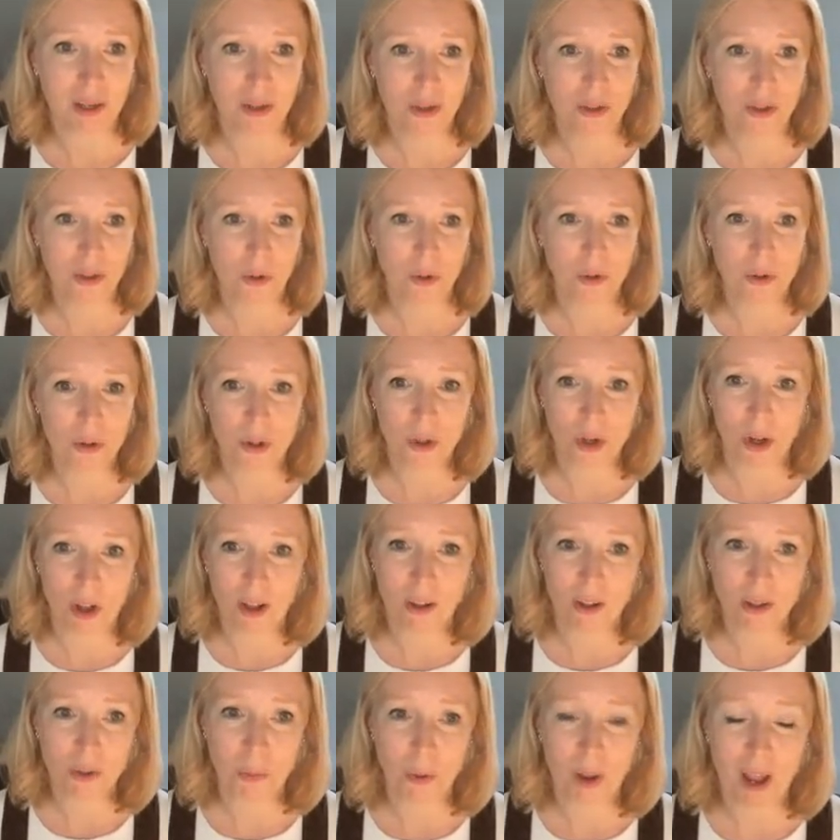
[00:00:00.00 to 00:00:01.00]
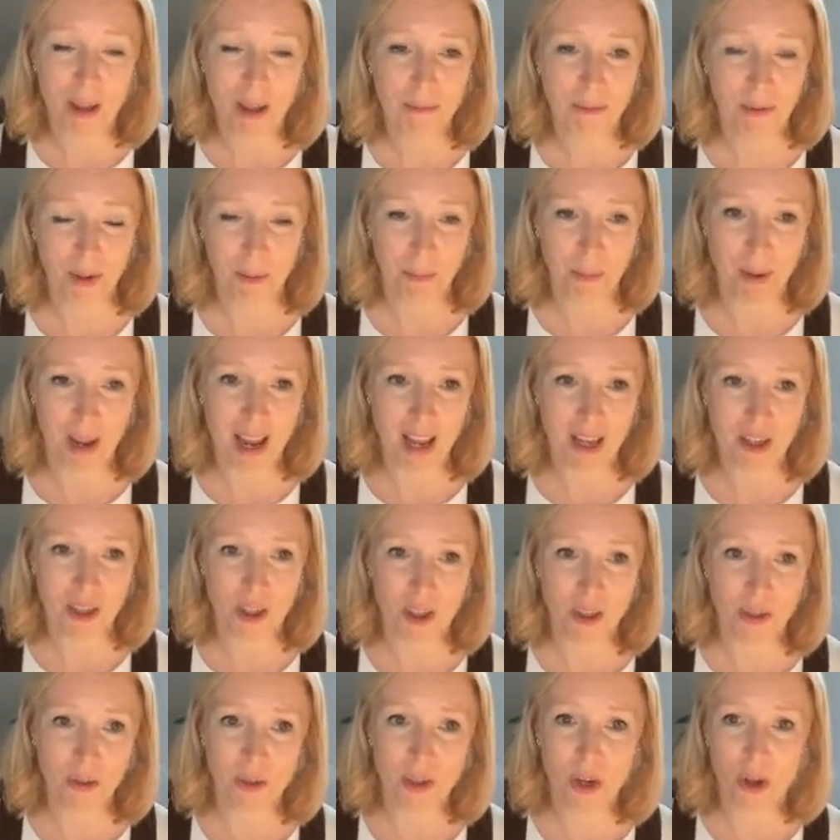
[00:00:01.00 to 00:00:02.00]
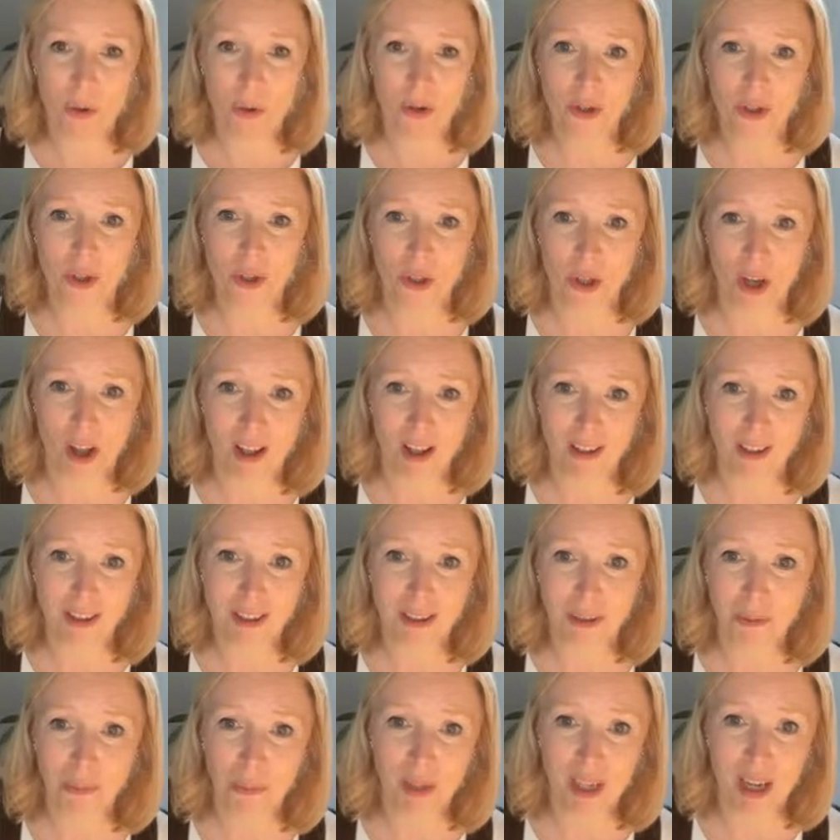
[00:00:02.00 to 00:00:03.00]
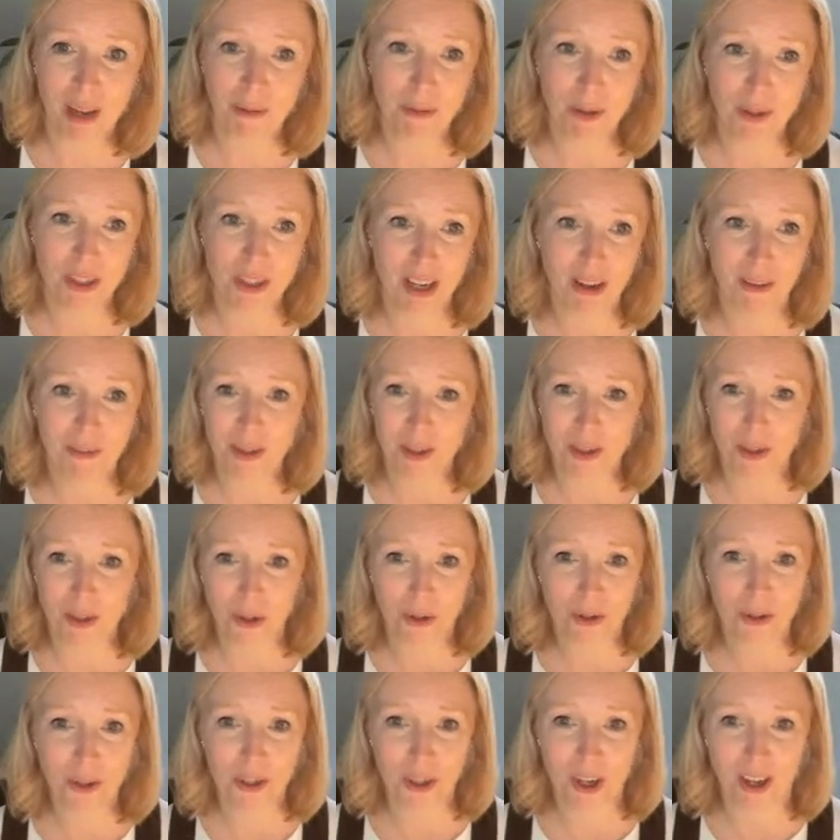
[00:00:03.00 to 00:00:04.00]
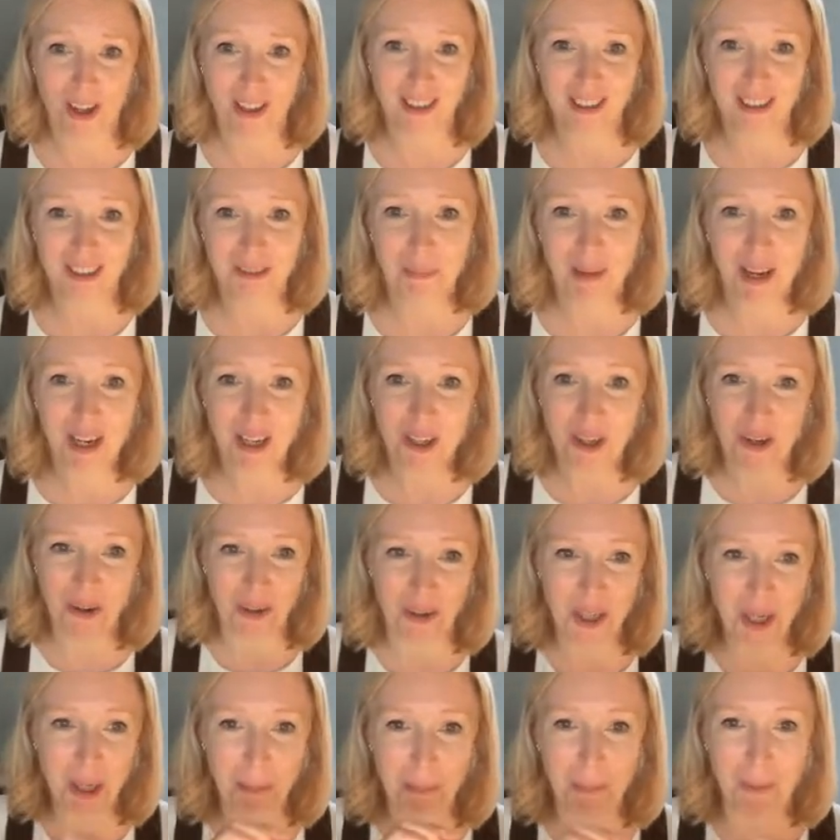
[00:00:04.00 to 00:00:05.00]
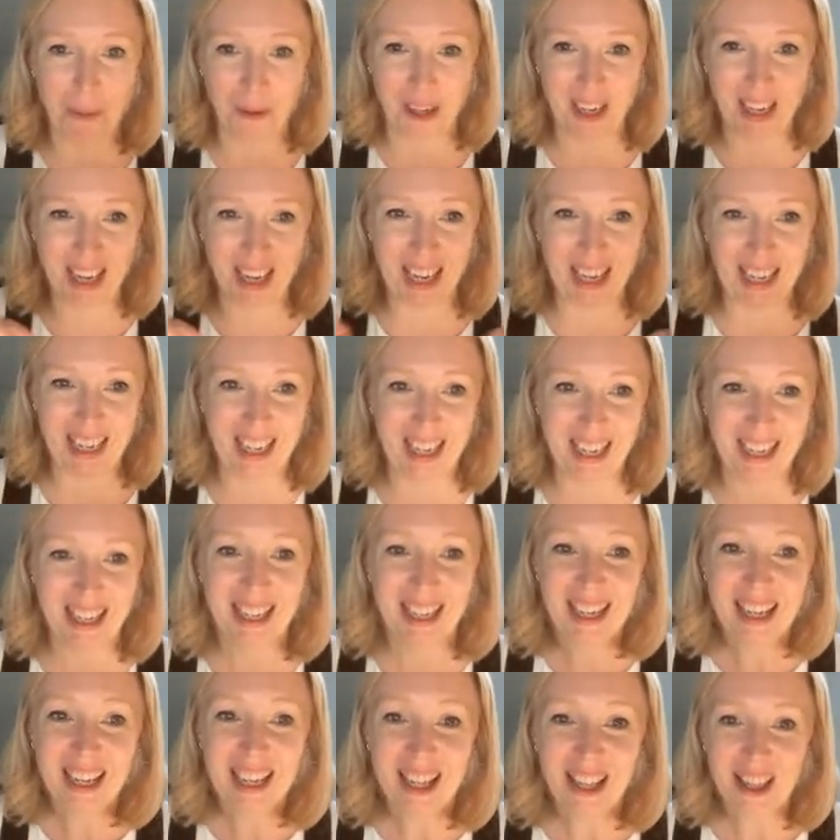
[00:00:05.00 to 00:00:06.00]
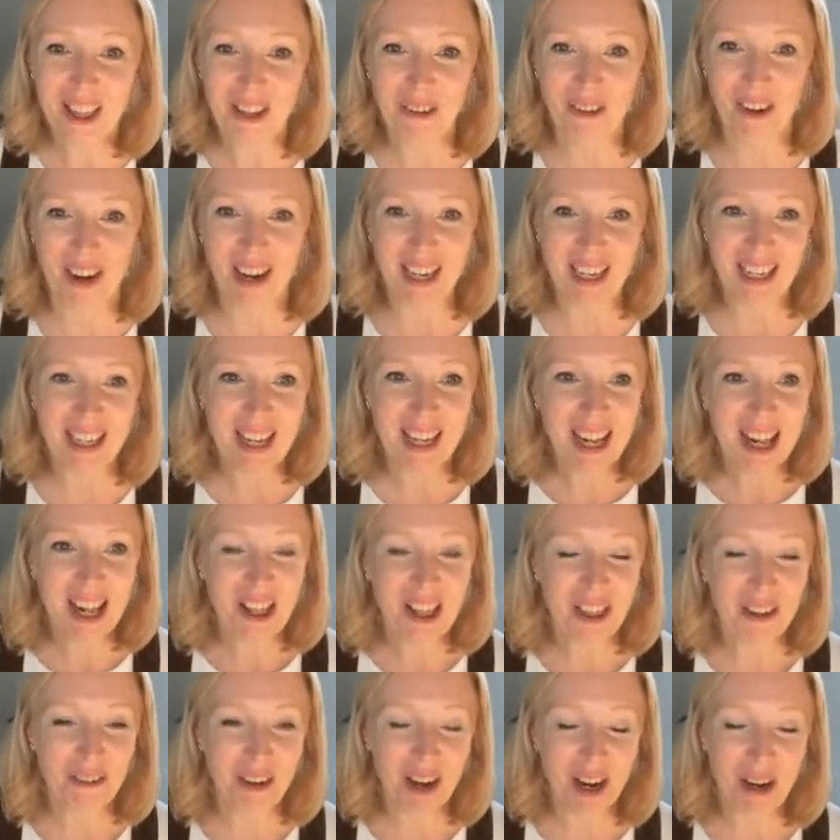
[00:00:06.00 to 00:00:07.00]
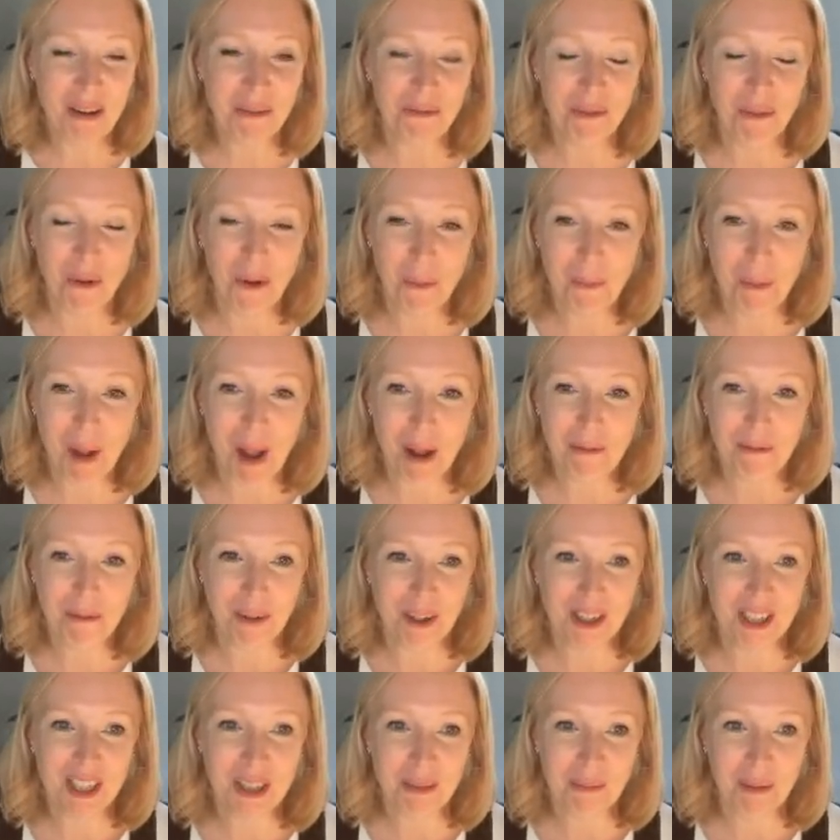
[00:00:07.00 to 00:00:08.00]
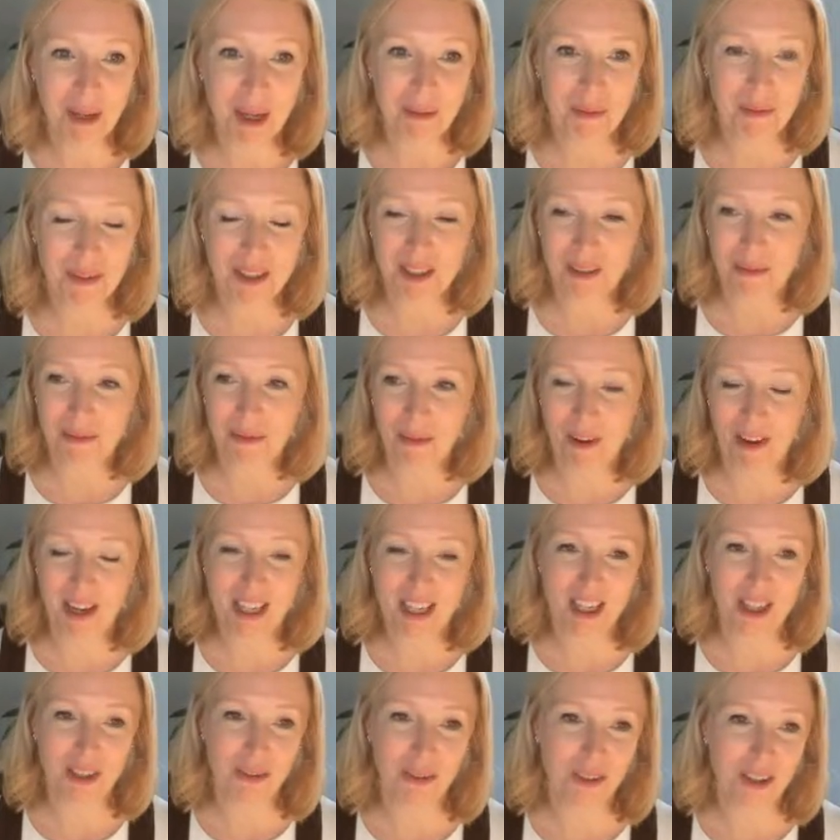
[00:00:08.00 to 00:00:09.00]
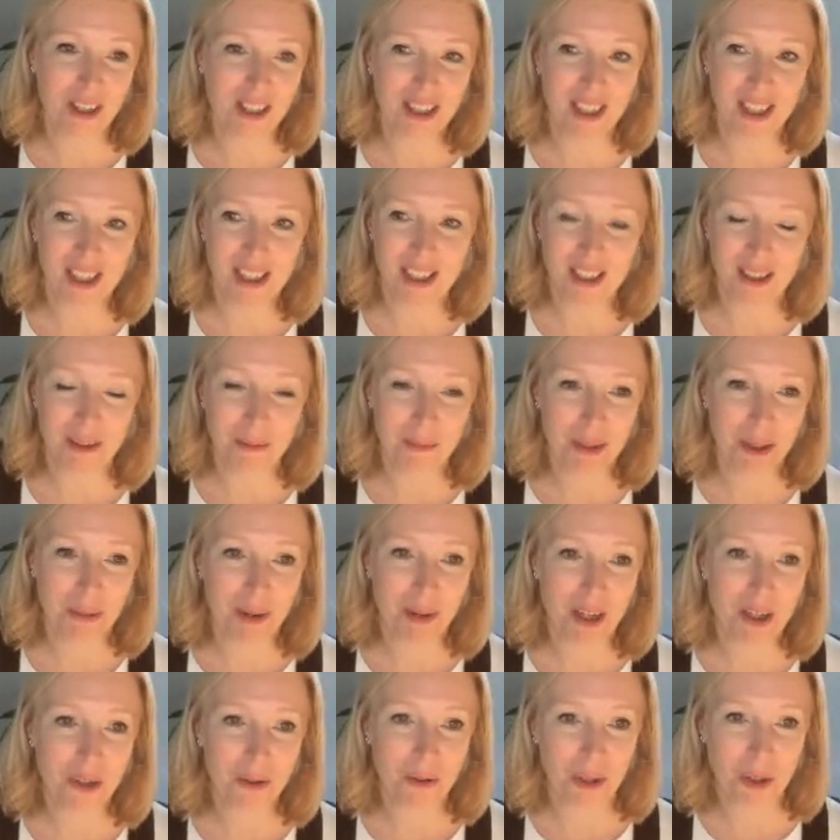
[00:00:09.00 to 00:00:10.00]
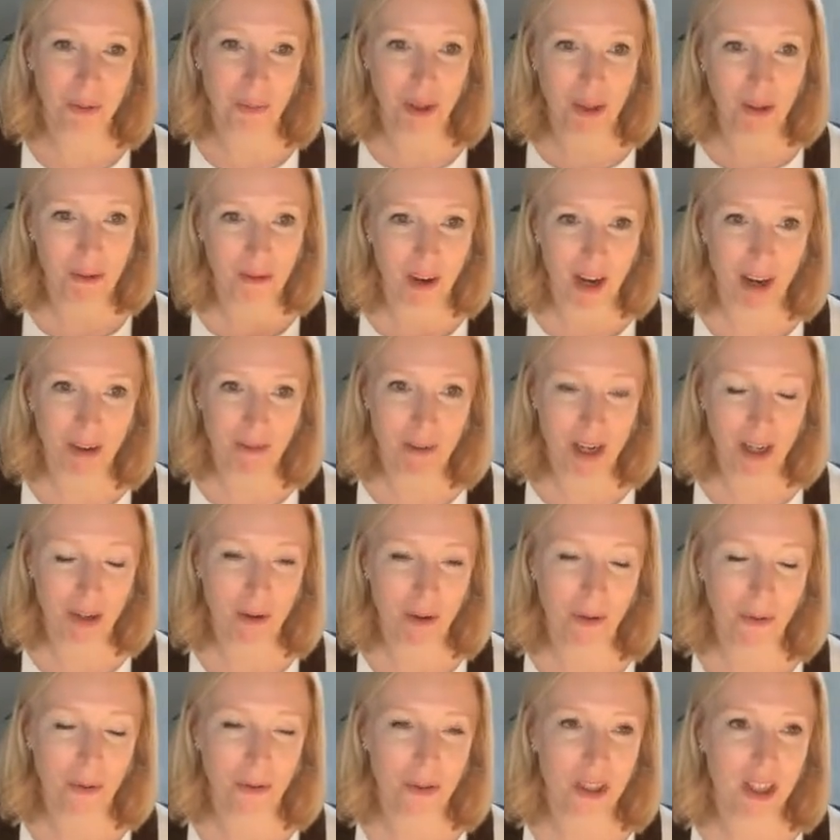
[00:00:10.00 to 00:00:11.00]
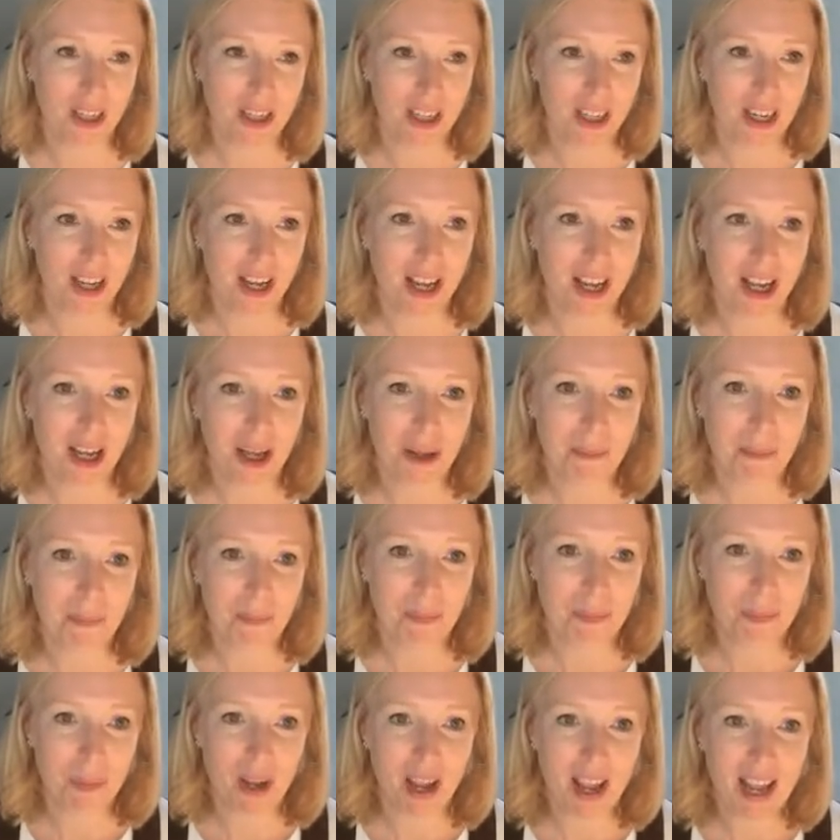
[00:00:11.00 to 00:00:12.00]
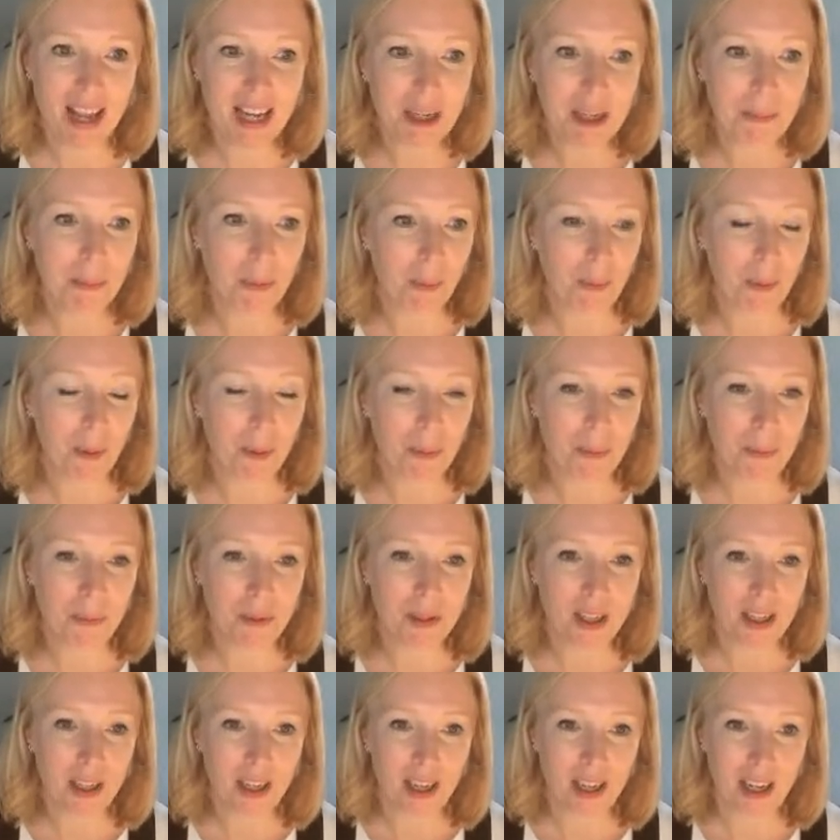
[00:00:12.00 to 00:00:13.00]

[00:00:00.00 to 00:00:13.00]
John Charles whatever, but actually you're known as Charles and we have you down as John Charles, make sure you put it in the right format for us to be able to find you on the system, to make sure it's with the right record. But any problems,